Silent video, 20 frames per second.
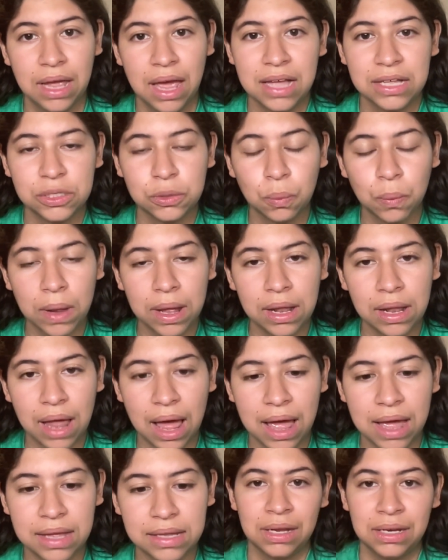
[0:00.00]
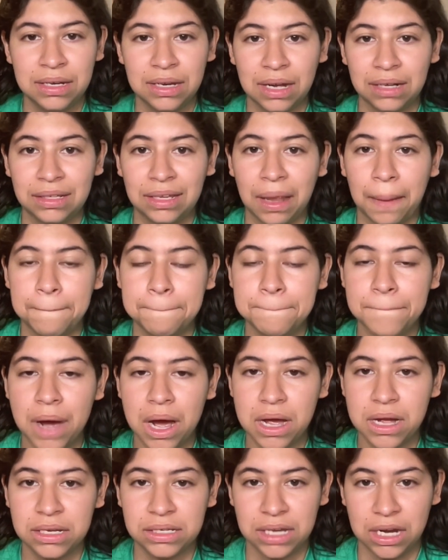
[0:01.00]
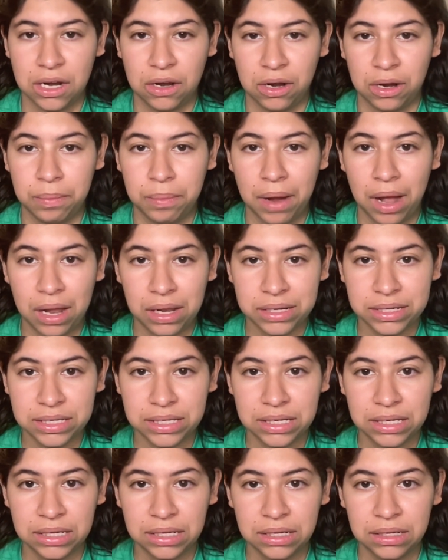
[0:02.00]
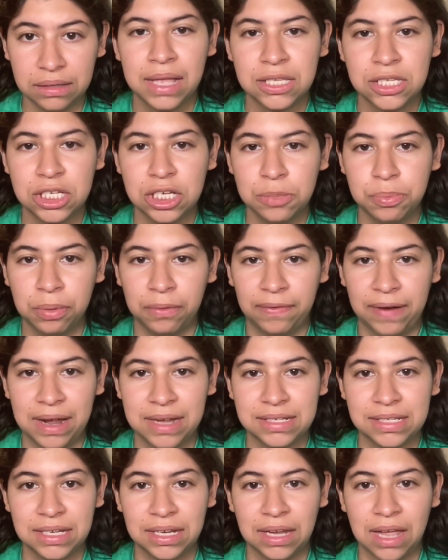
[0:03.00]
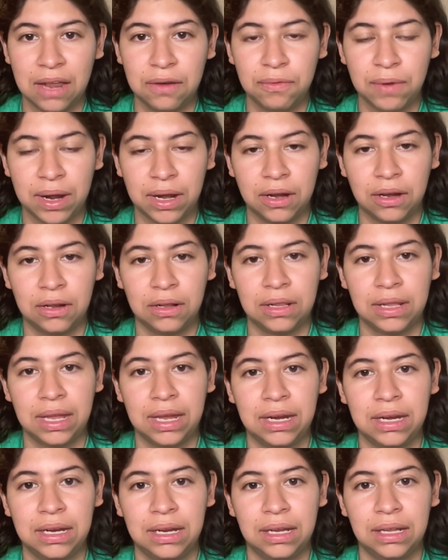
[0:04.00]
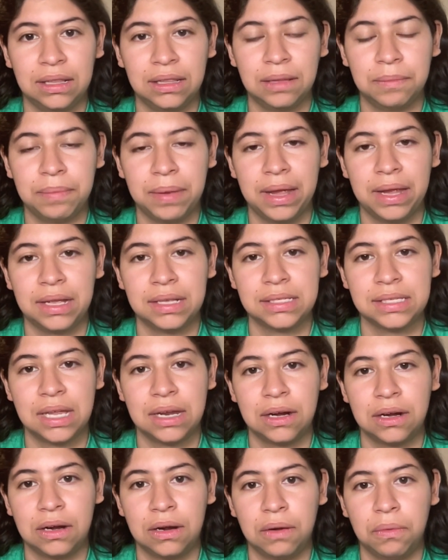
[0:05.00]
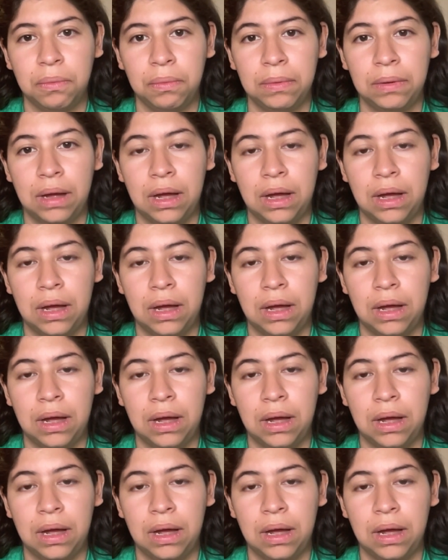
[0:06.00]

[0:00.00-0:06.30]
as well as conducting monetary policy and supervising and regulating the banks that are